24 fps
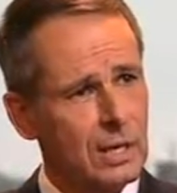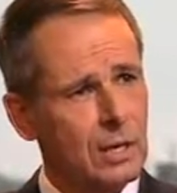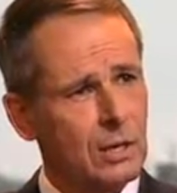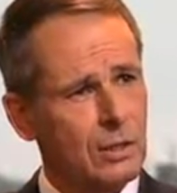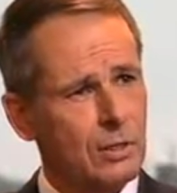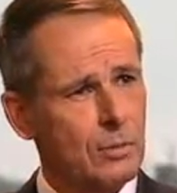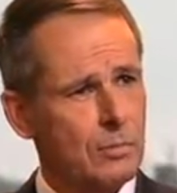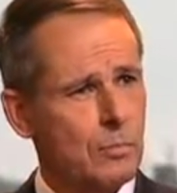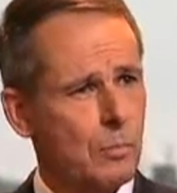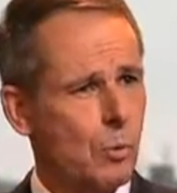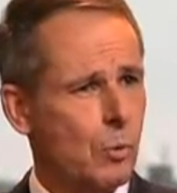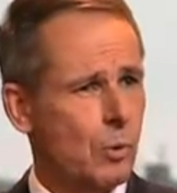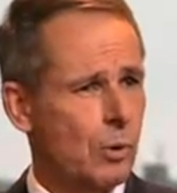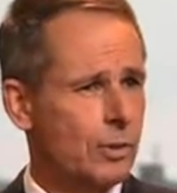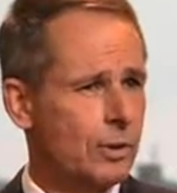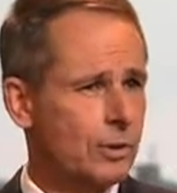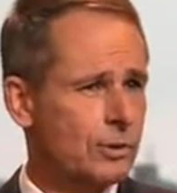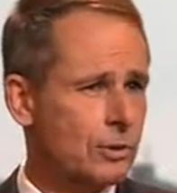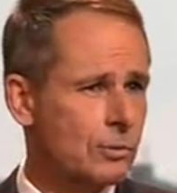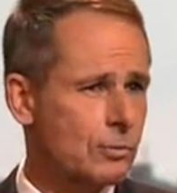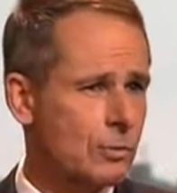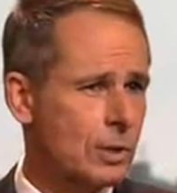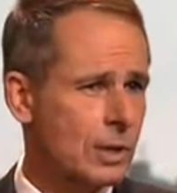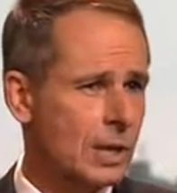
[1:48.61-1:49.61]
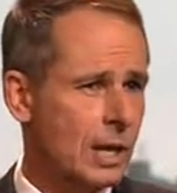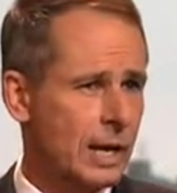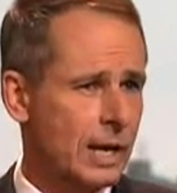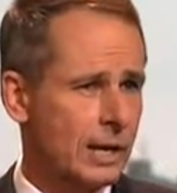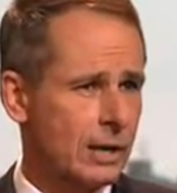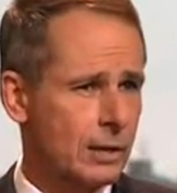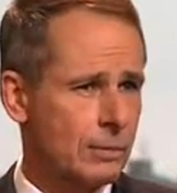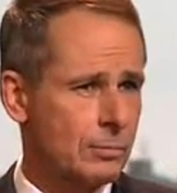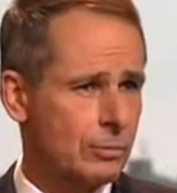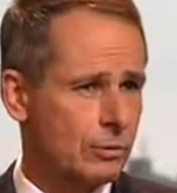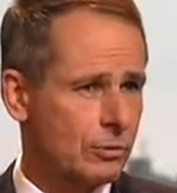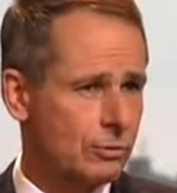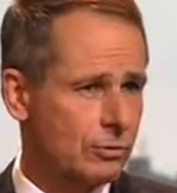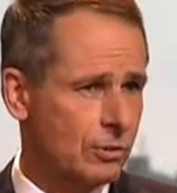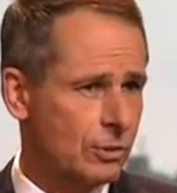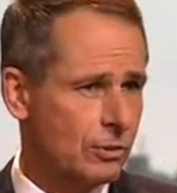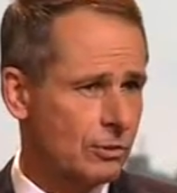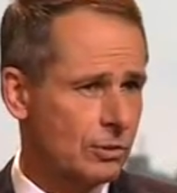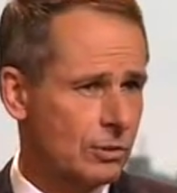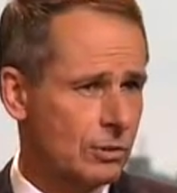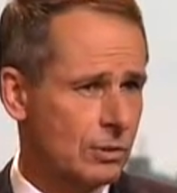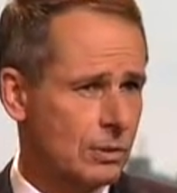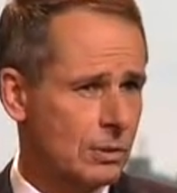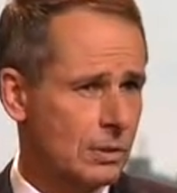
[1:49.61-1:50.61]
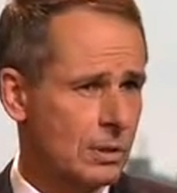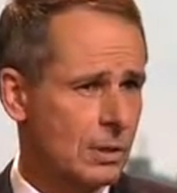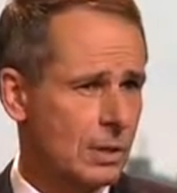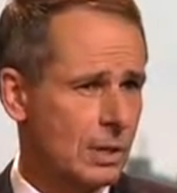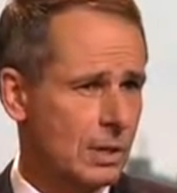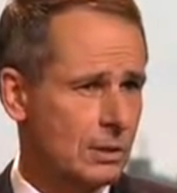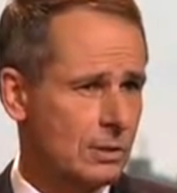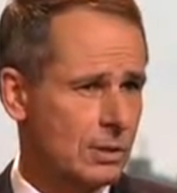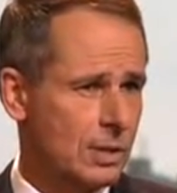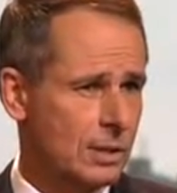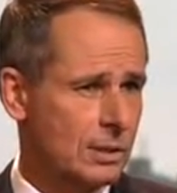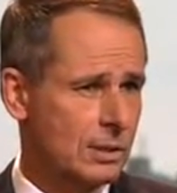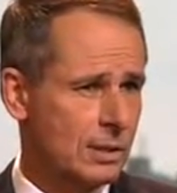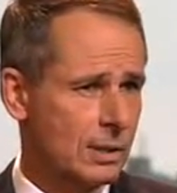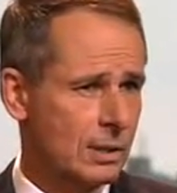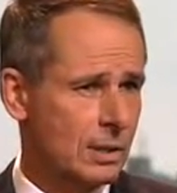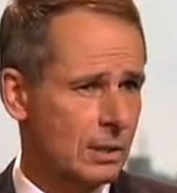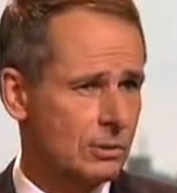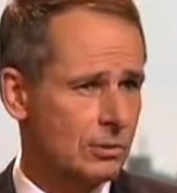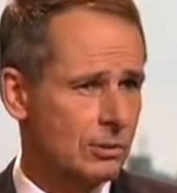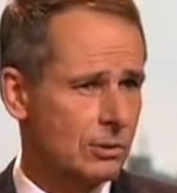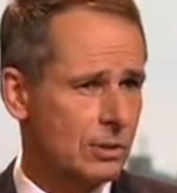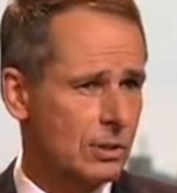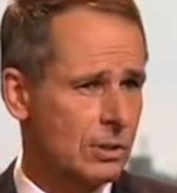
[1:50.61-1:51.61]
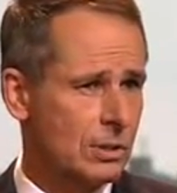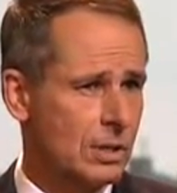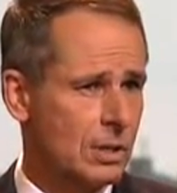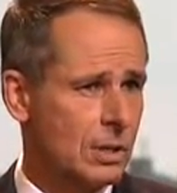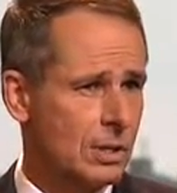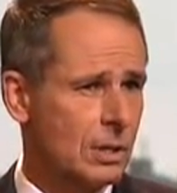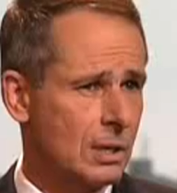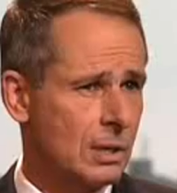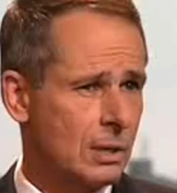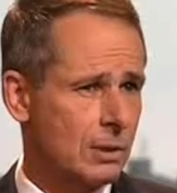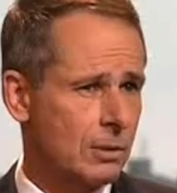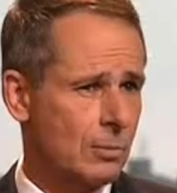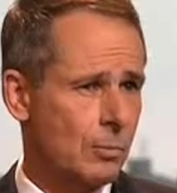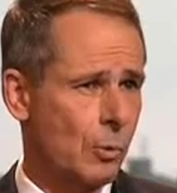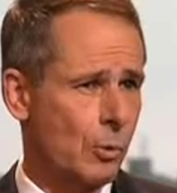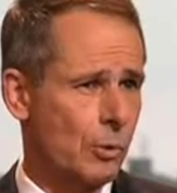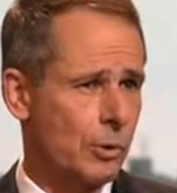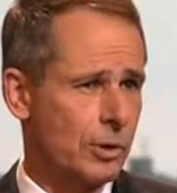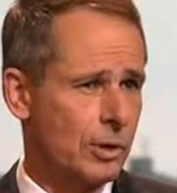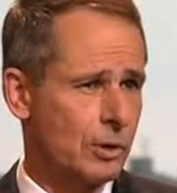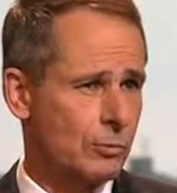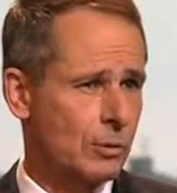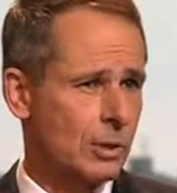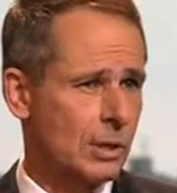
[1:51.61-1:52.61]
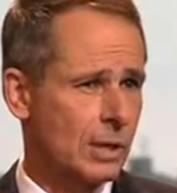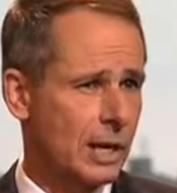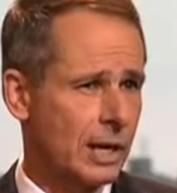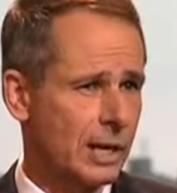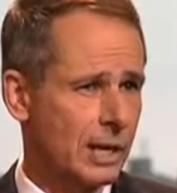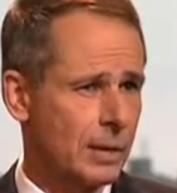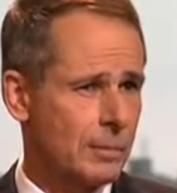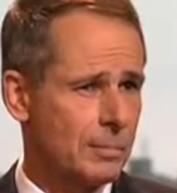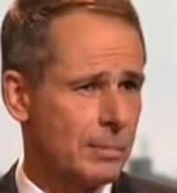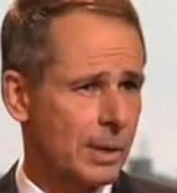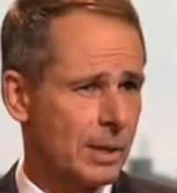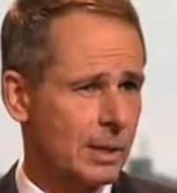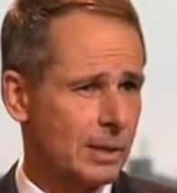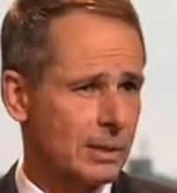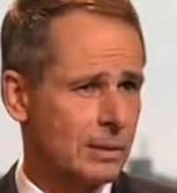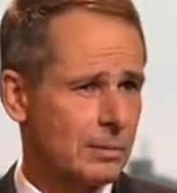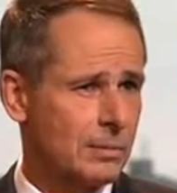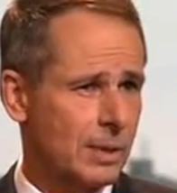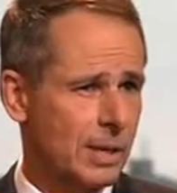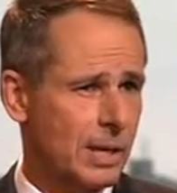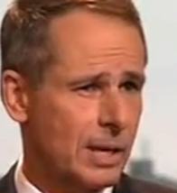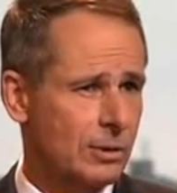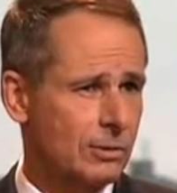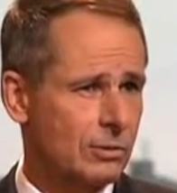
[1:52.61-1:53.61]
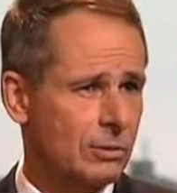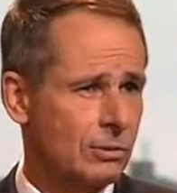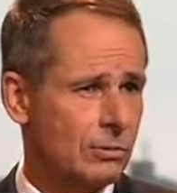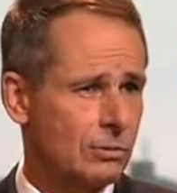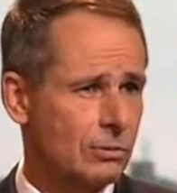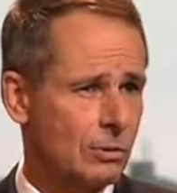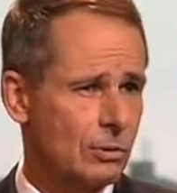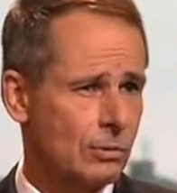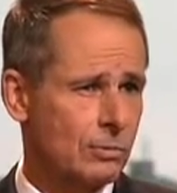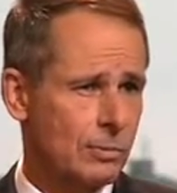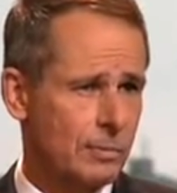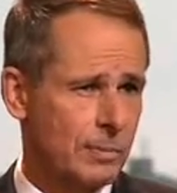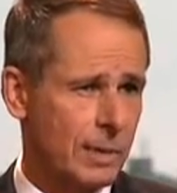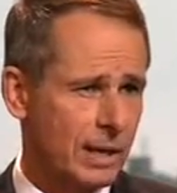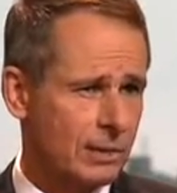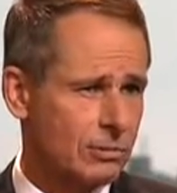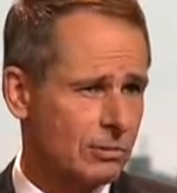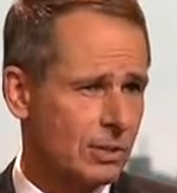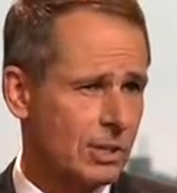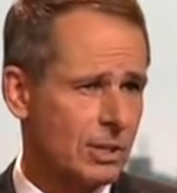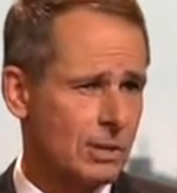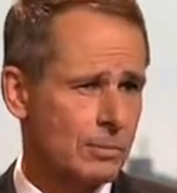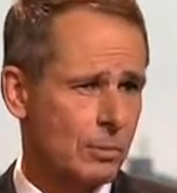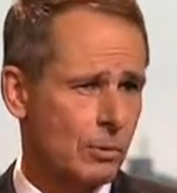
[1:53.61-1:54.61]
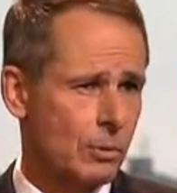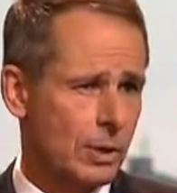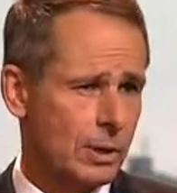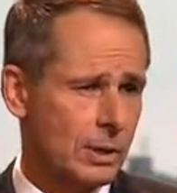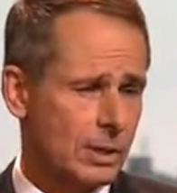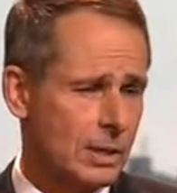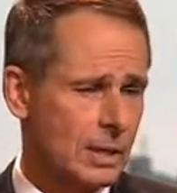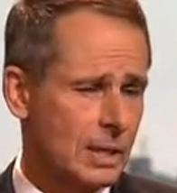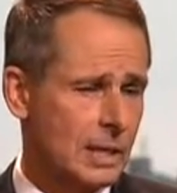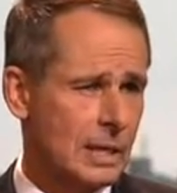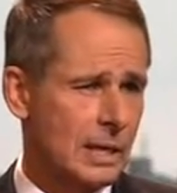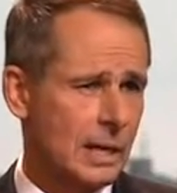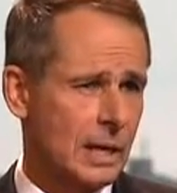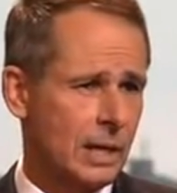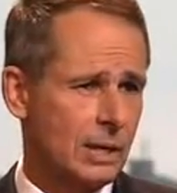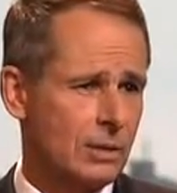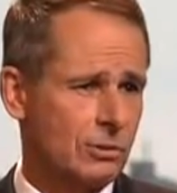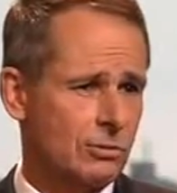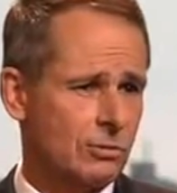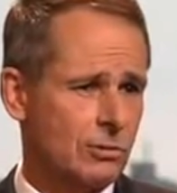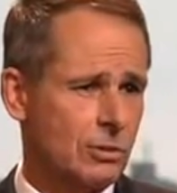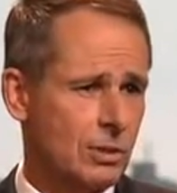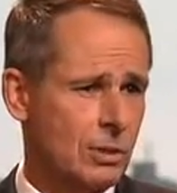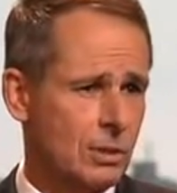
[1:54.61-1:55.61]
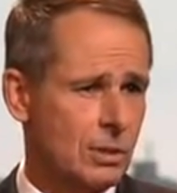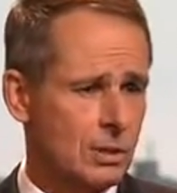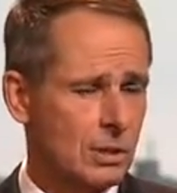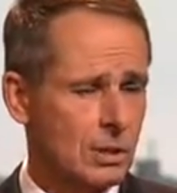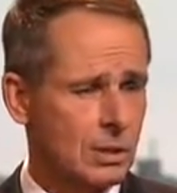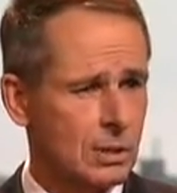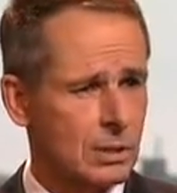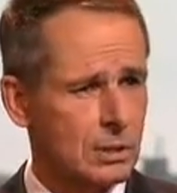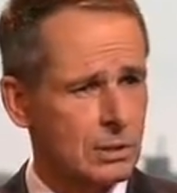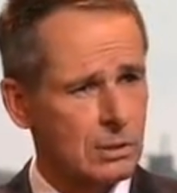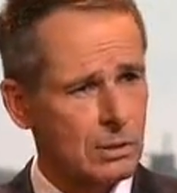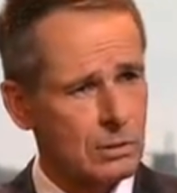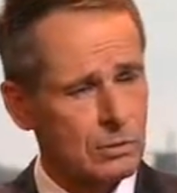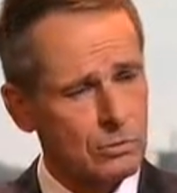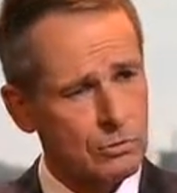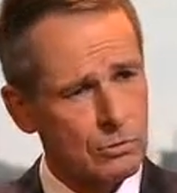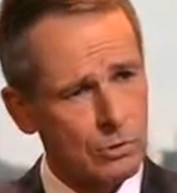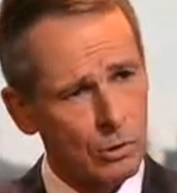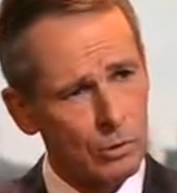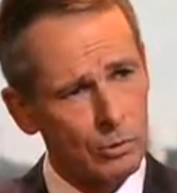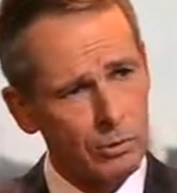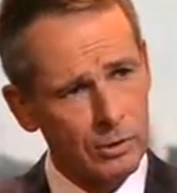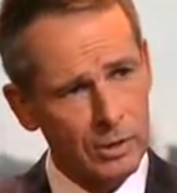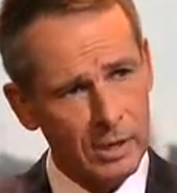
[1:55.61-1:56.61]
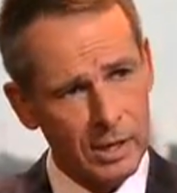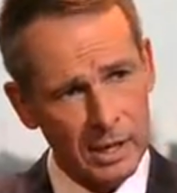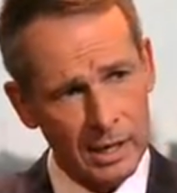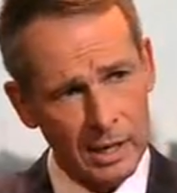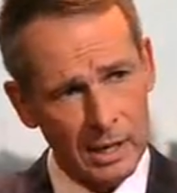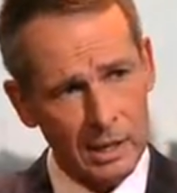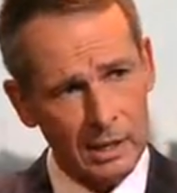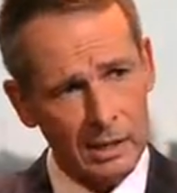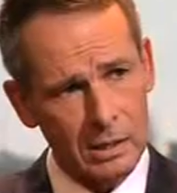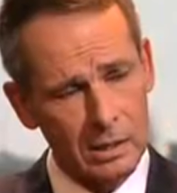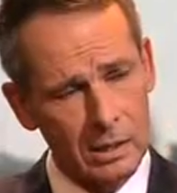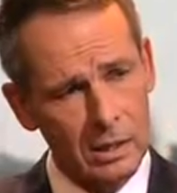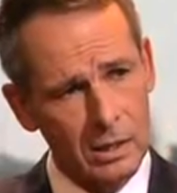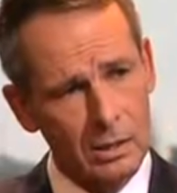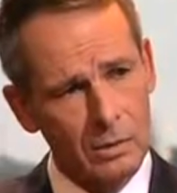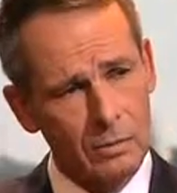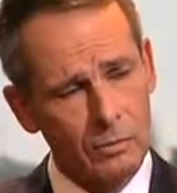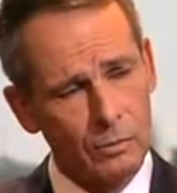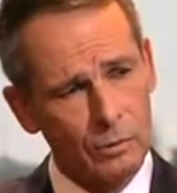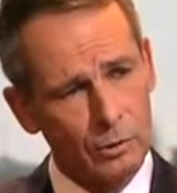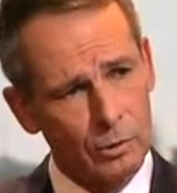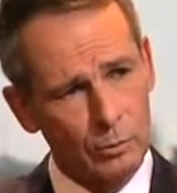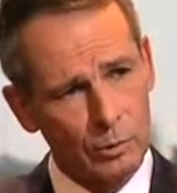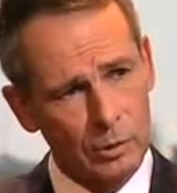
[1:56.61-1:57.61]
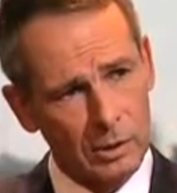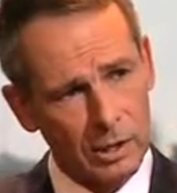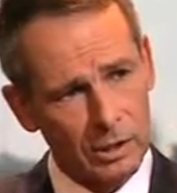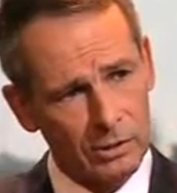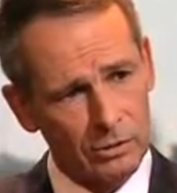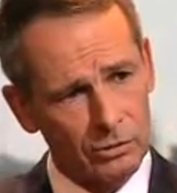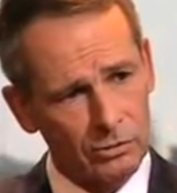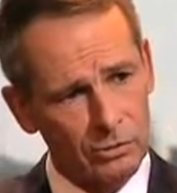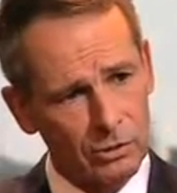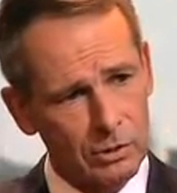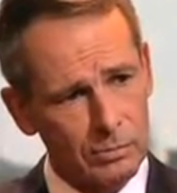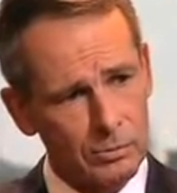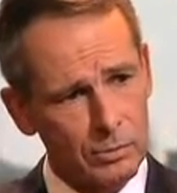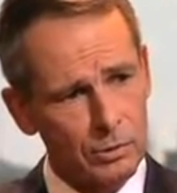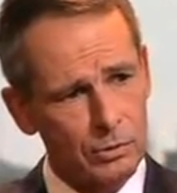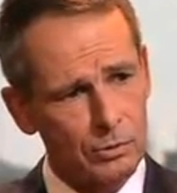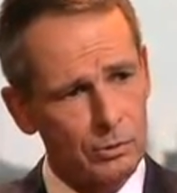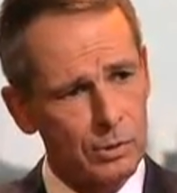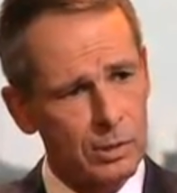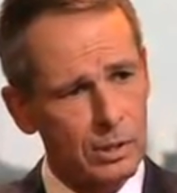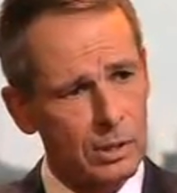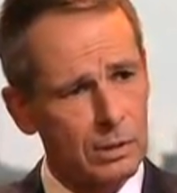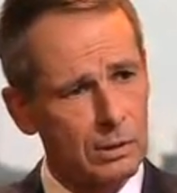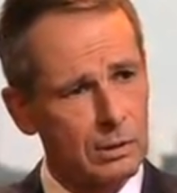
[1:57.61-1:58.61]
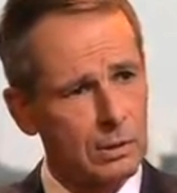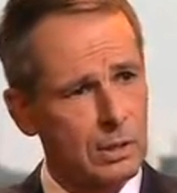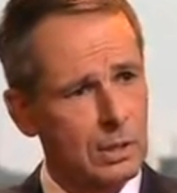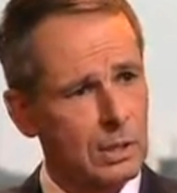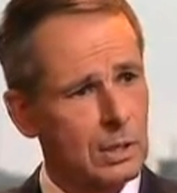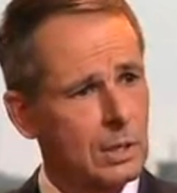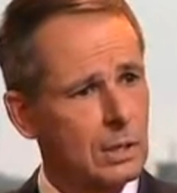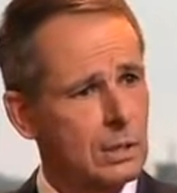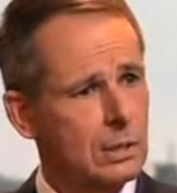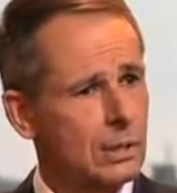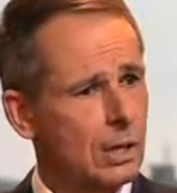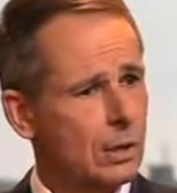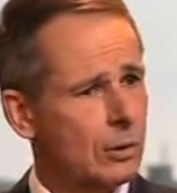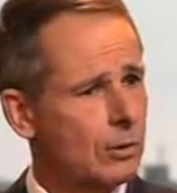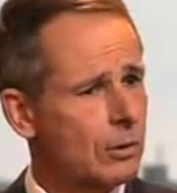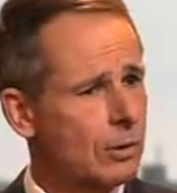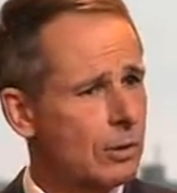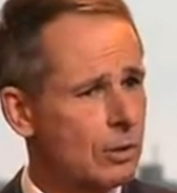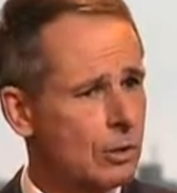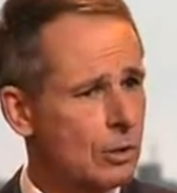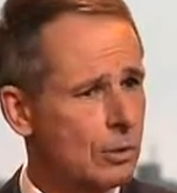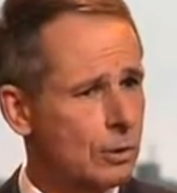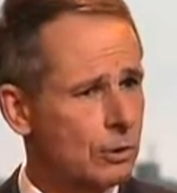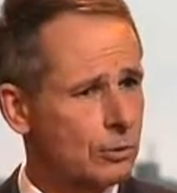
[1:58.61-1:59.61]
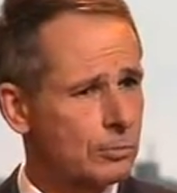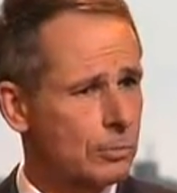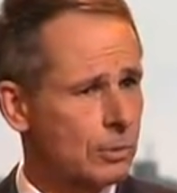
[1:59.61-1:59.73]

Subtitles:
The more that you rely on precision and technology, the more you're going to rely on Pelican cases. So from that standpoint, I see growth ahead for the relationship between not only the U.S.